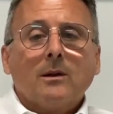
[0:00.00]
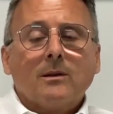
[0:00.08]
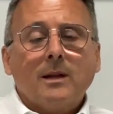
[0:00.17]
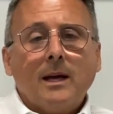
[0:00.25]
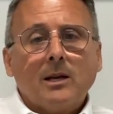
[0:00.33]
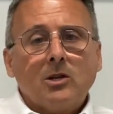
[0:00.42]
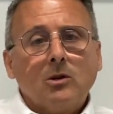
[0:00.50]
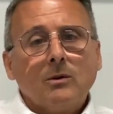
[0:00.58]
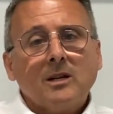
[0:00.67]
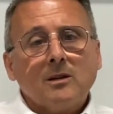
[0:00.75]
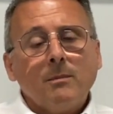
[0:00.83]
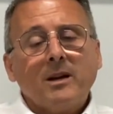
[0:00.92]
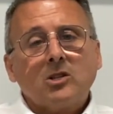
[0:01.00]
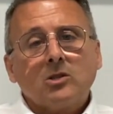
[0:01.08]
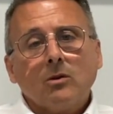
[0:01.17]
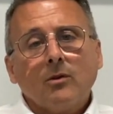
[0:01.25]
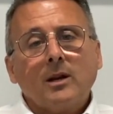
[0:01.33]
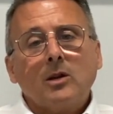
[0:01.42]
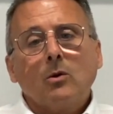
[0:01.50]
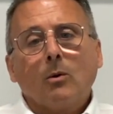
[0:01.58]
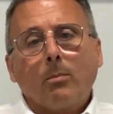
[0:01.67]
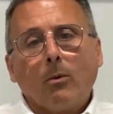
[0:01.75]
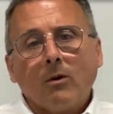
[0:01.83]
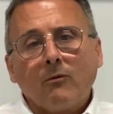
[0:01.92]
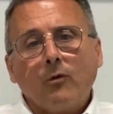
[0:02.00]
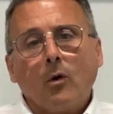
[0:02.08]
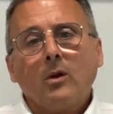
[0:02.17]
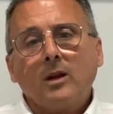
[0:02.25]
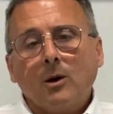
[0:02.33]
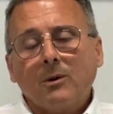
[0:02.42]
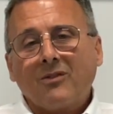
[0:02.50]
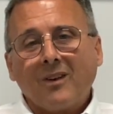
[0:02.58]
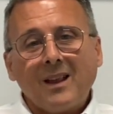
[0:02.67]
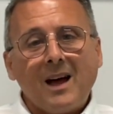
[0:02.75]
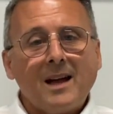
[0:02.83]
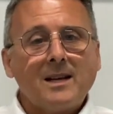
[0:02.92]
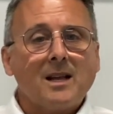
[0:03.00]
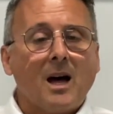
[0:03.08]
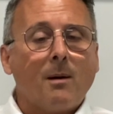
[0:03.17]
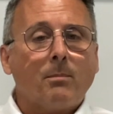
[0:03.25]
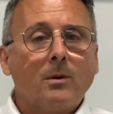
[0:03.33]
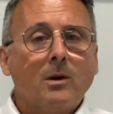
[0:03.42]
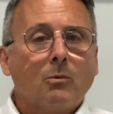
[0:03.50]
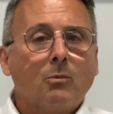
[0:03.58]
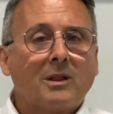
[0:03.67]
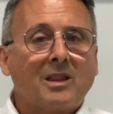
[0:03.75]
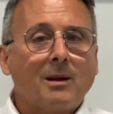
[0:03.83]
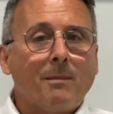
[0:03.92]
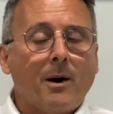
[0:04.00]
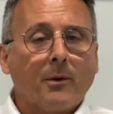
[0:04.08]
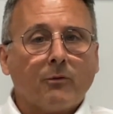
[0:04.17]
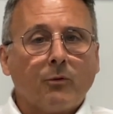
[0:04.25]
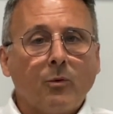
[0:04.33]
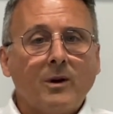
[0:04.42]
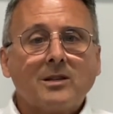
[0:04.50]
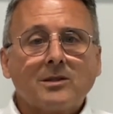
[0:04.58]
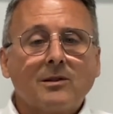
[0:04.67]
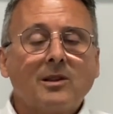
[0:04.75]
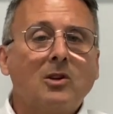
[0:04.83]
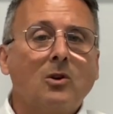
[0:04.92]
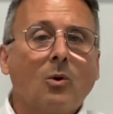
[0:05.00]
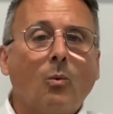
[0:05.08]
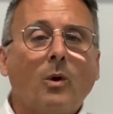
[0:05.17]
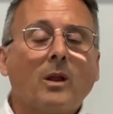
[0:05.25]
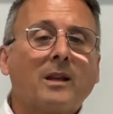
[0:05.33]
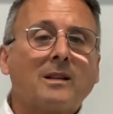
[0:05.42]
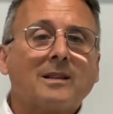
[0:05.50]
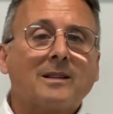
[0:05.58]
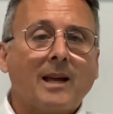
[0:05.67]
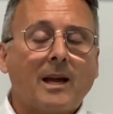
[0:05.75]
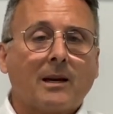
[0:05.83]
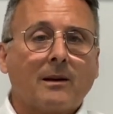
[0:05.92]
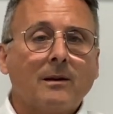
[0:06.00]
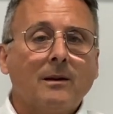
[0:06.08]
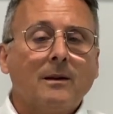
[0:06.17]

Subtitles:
then you need to make sure that your portfolio is lined up with the amount of risk that you're willing to take.